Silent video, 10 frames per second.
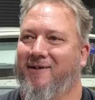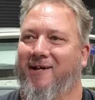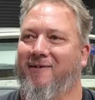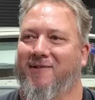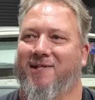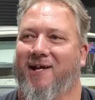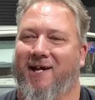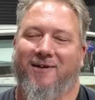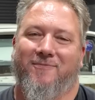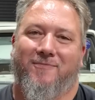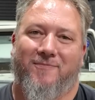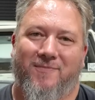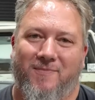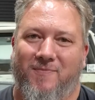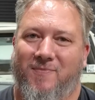Even today,
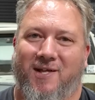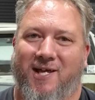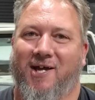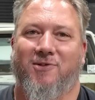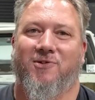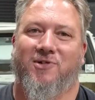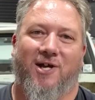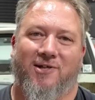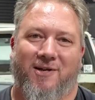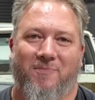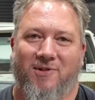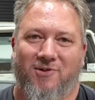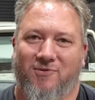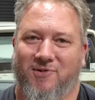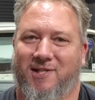the council shows up at the
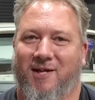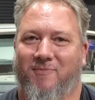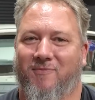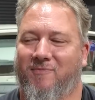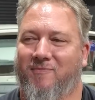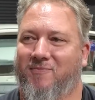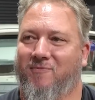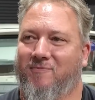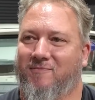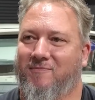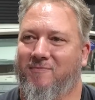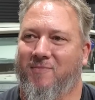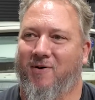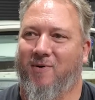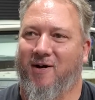doorstep and
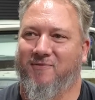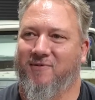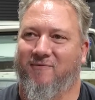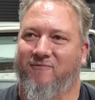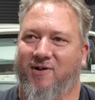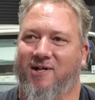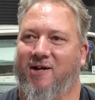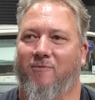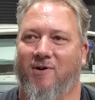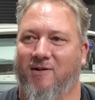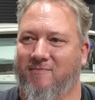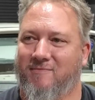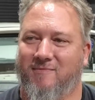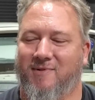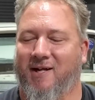my wife's like freaking out, what,
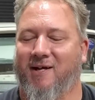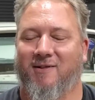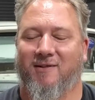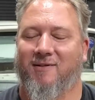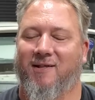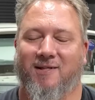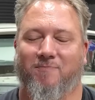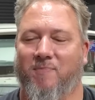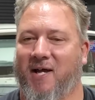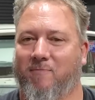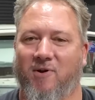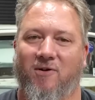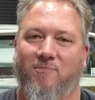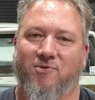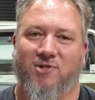you know, and there's
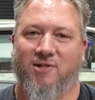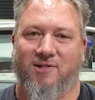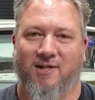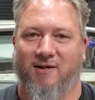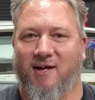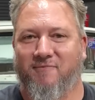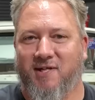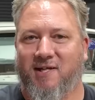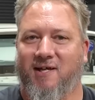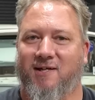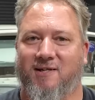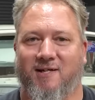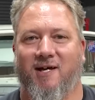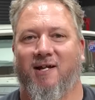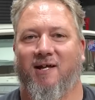blackberry bushes that I have to get
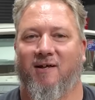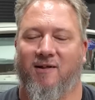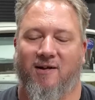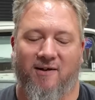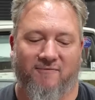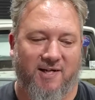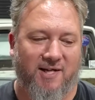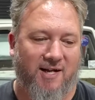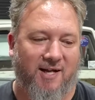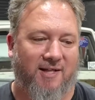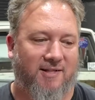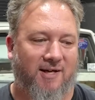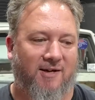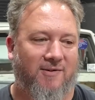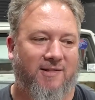cut out,
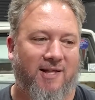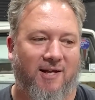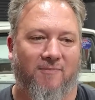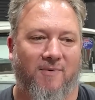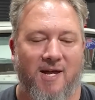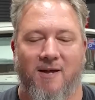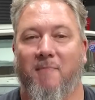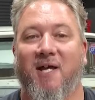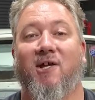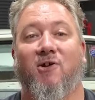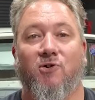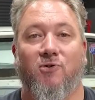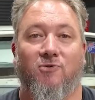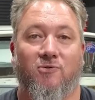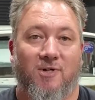So instead of making
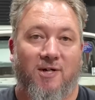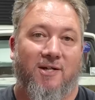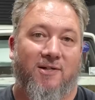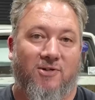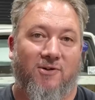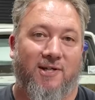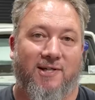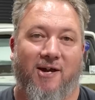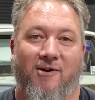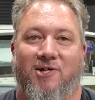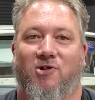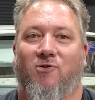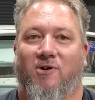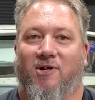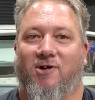cool Scotty's Garage
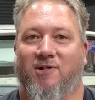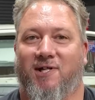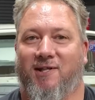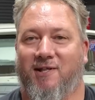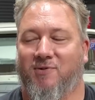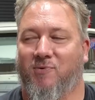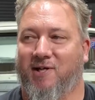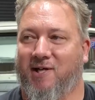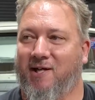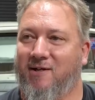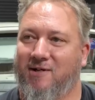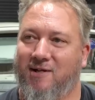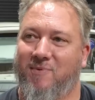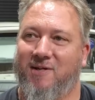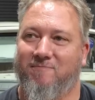content this weekend, I'm going
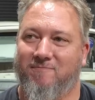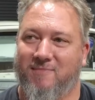to be,